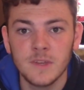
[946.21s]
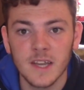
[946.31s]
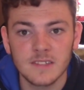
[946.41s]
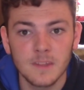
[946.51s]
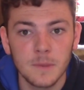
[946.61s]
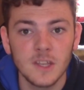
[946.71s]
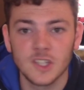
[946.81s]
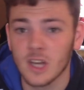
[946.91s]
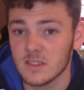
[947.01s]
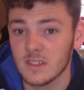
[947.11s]
Yes, they beat
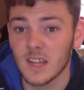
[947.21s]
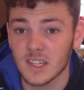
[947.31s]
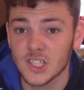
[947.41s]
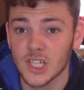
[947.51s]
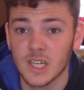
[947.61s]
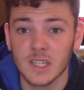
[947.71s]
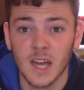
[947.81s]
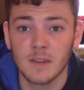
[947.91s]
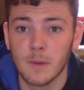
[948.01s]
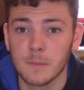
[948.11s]
Chelsea last year. I
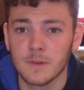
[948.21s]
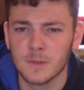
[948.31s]
can't remember